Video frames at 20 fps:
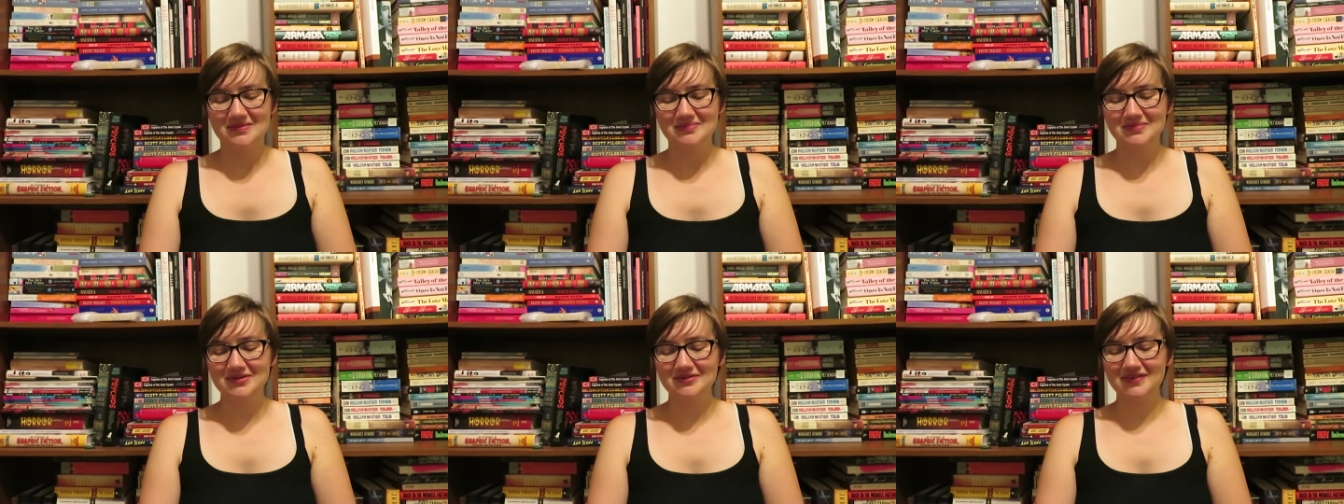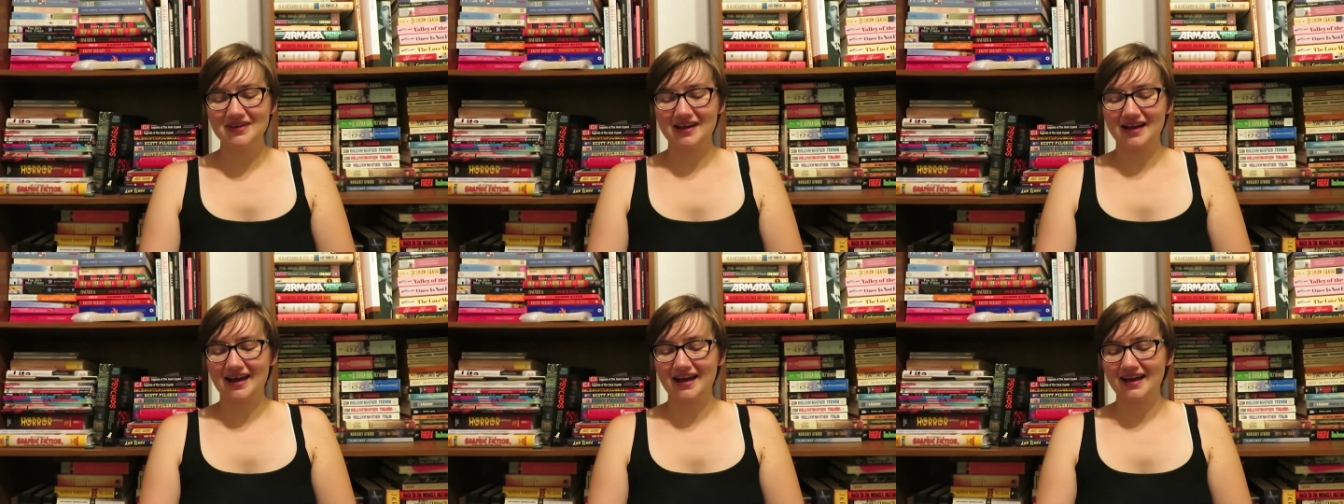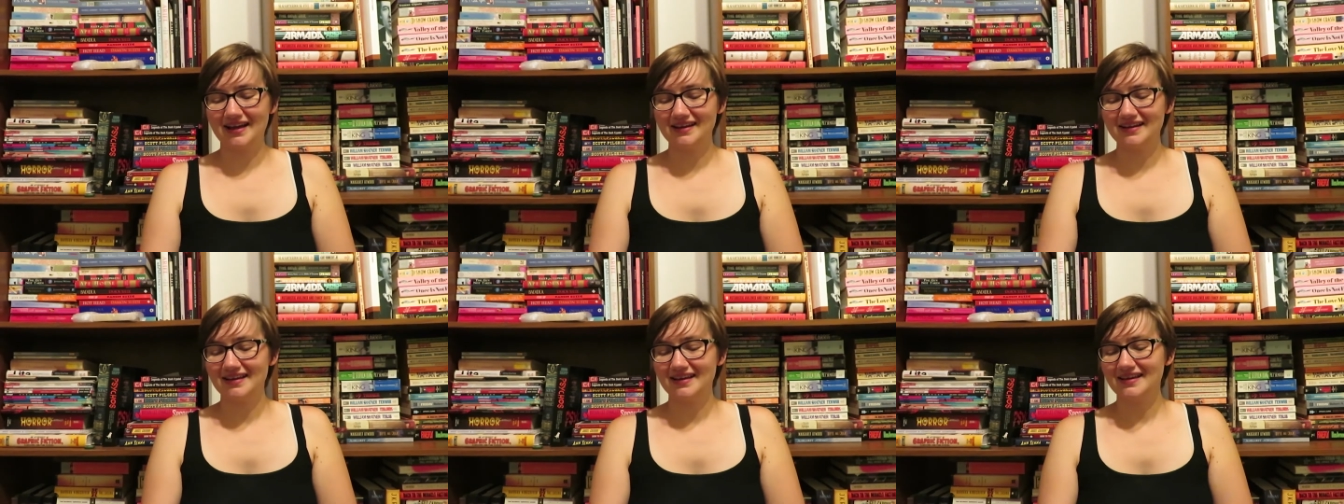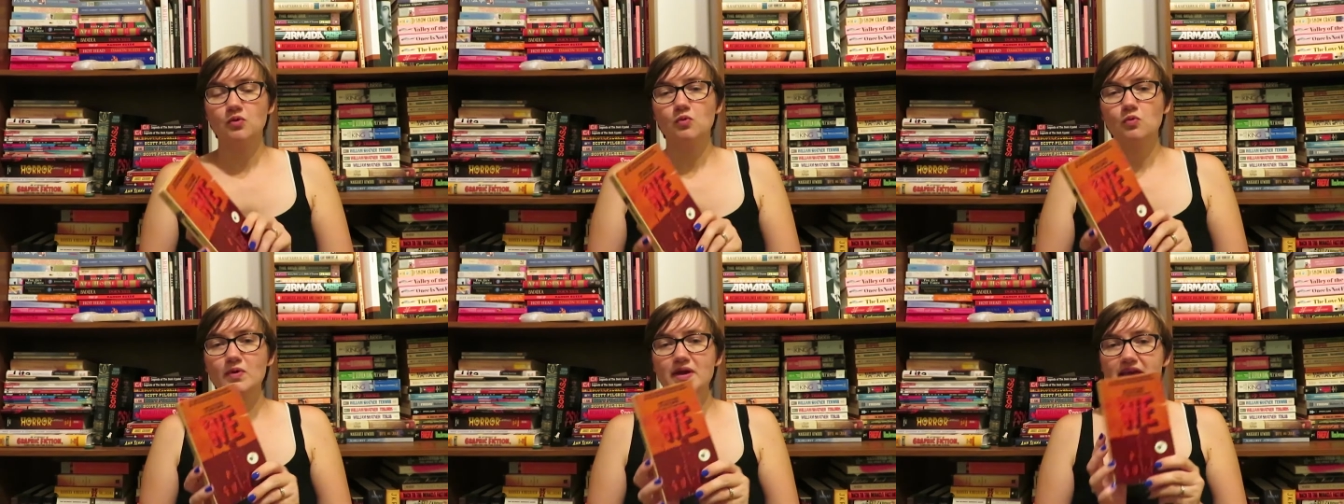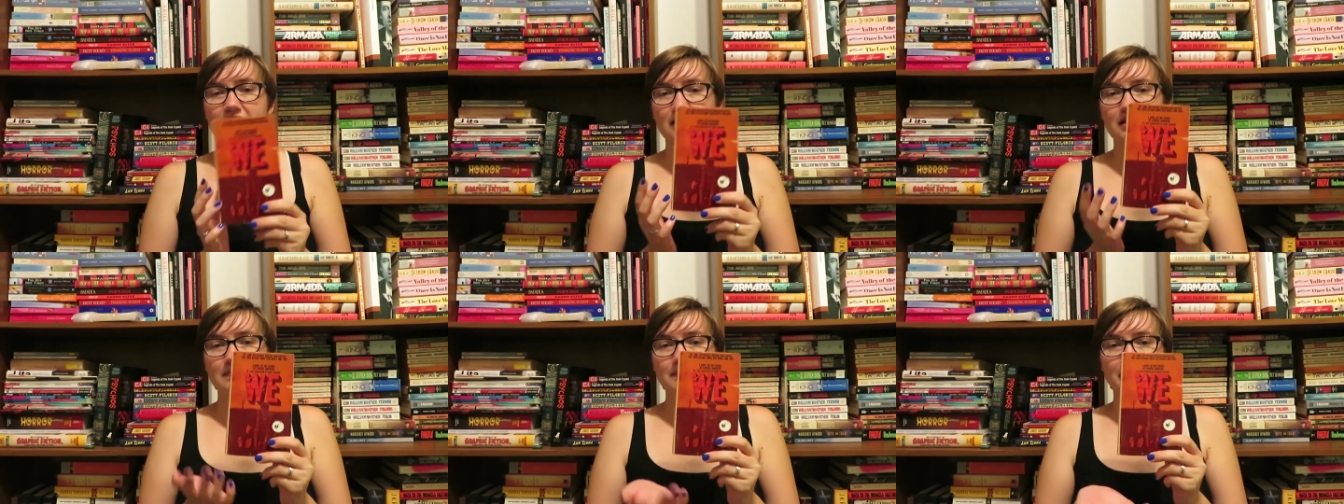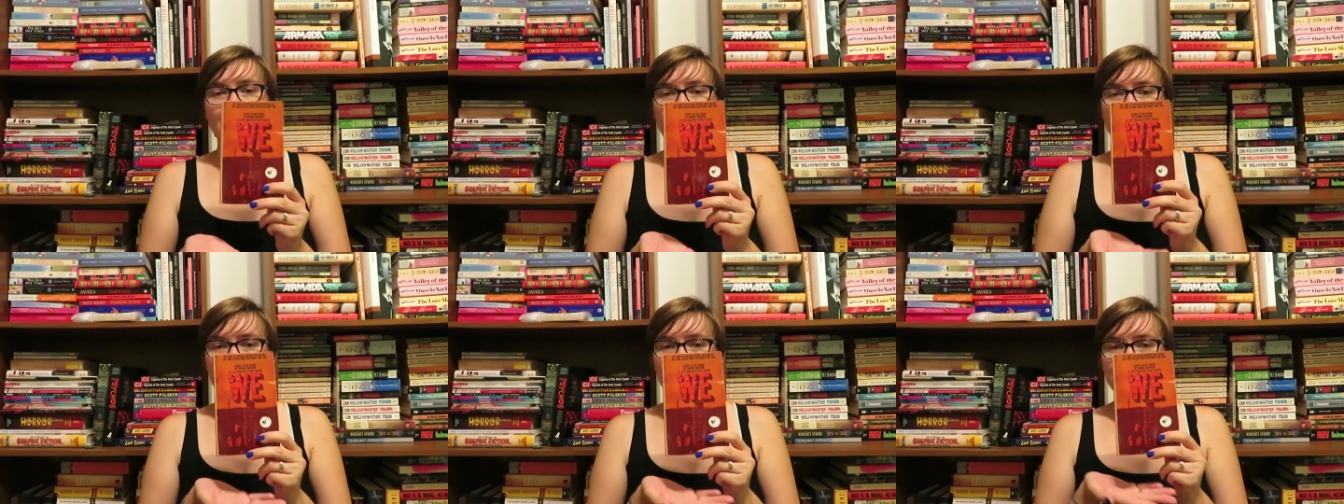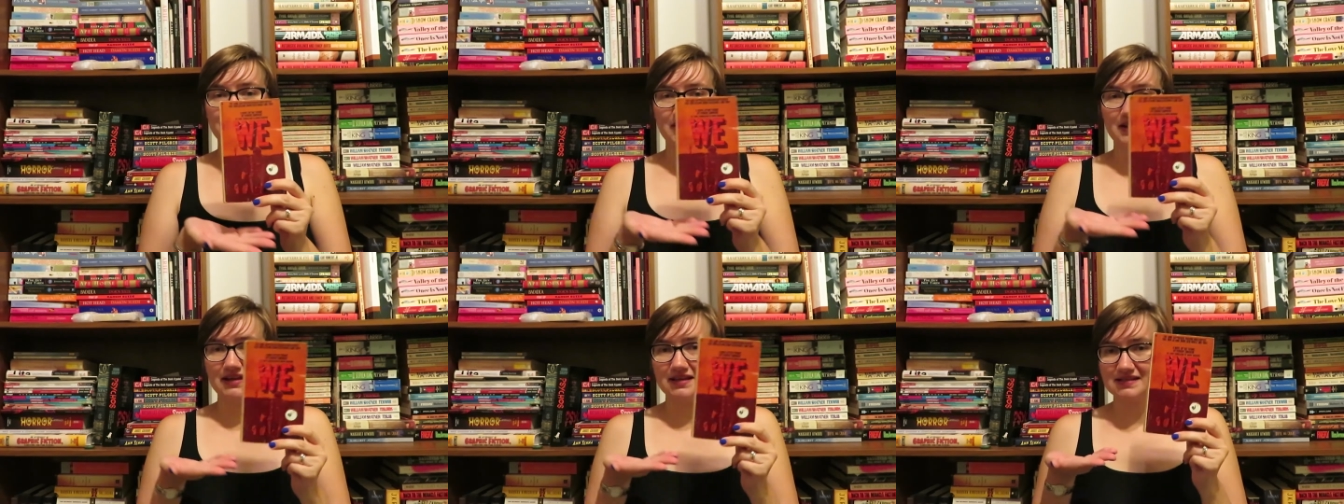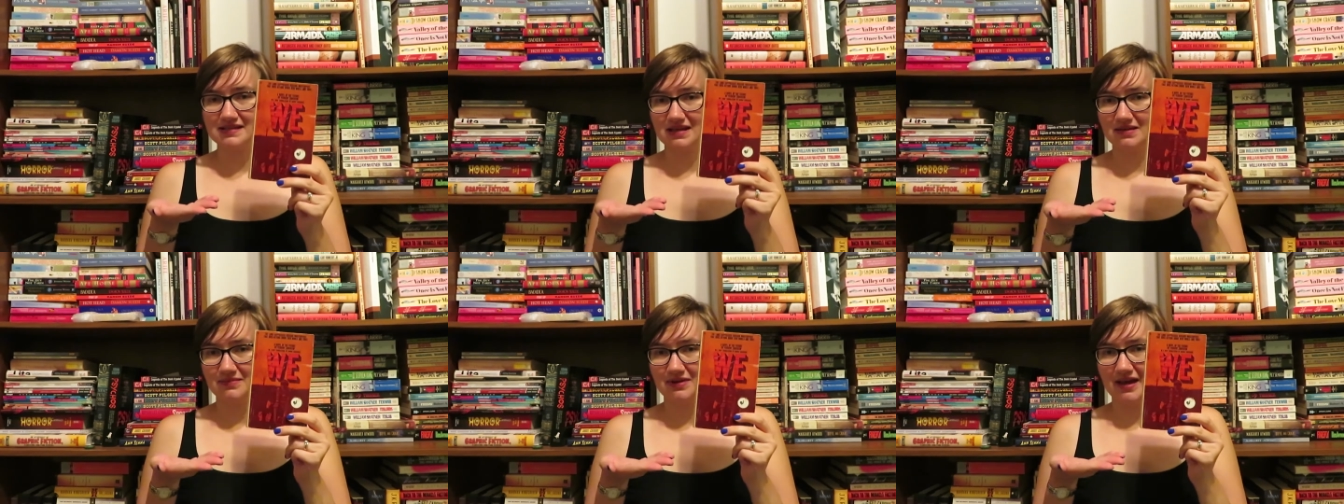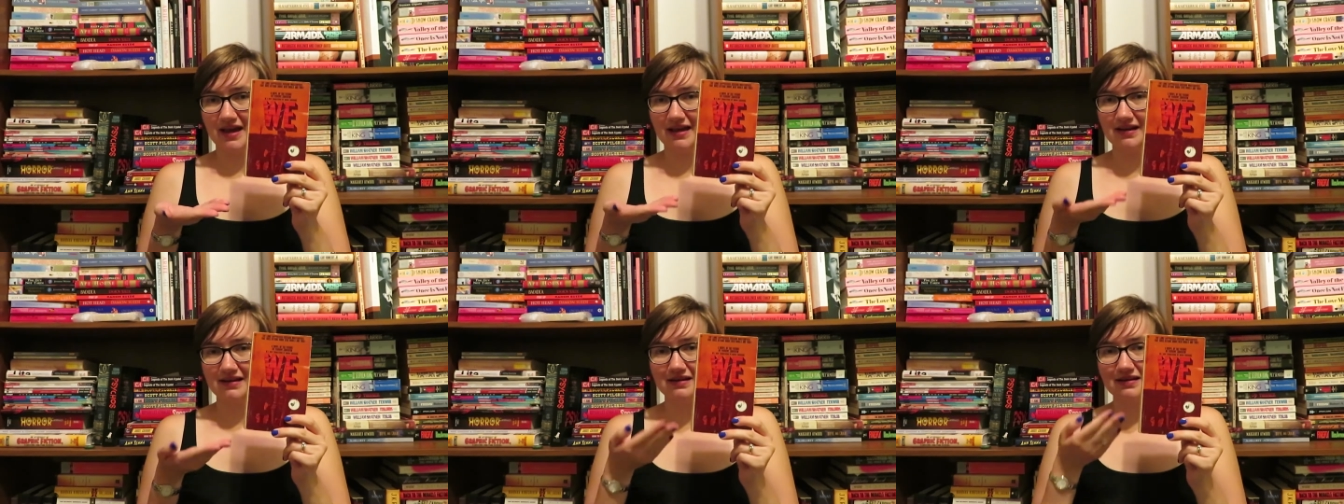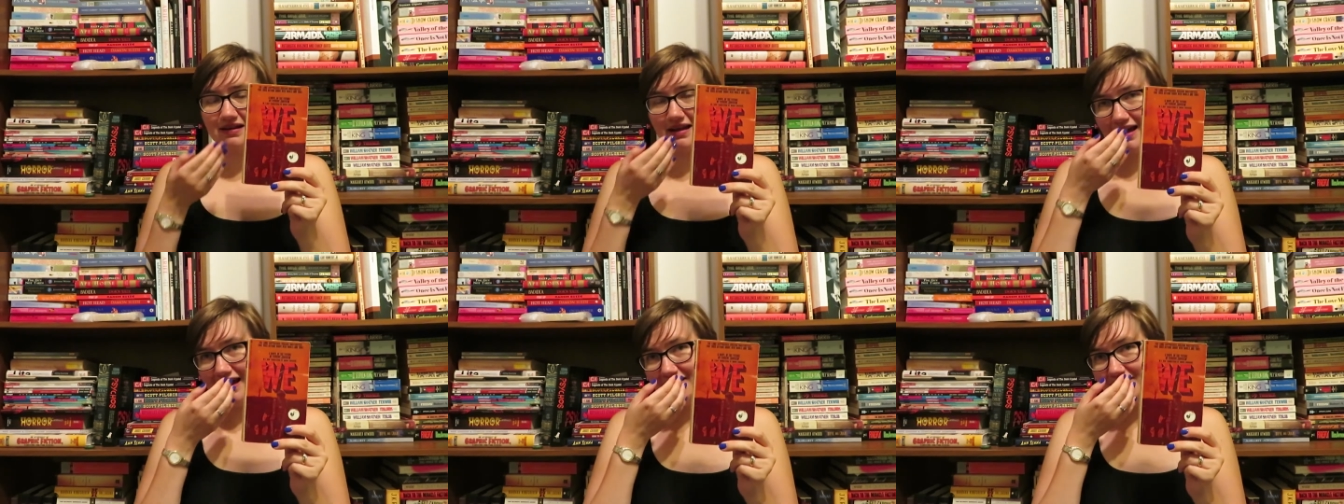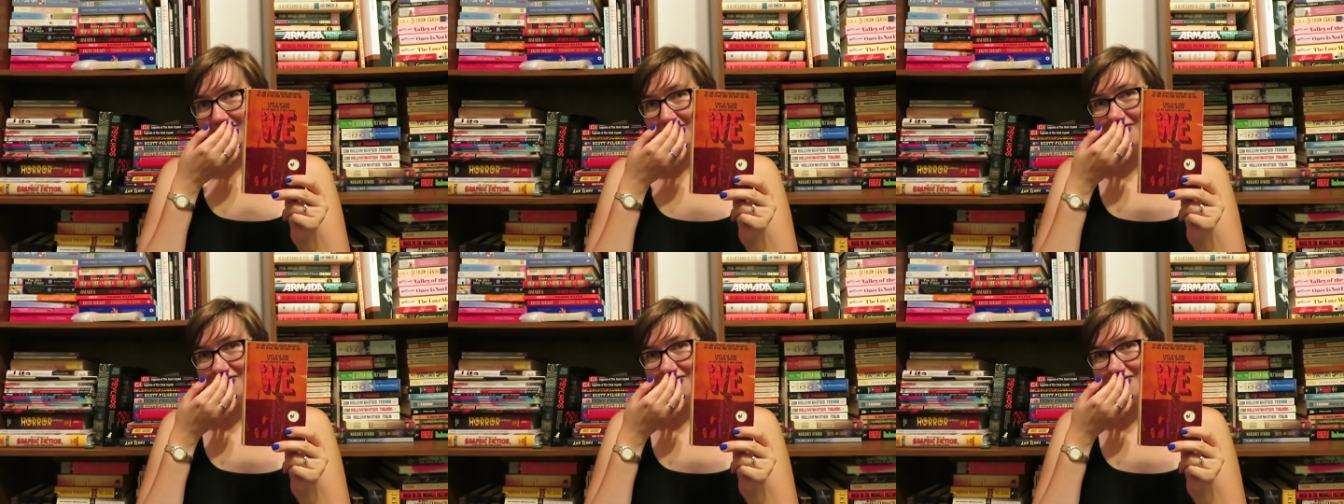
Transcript: Moving on, We by Evgeny Zamyatin. I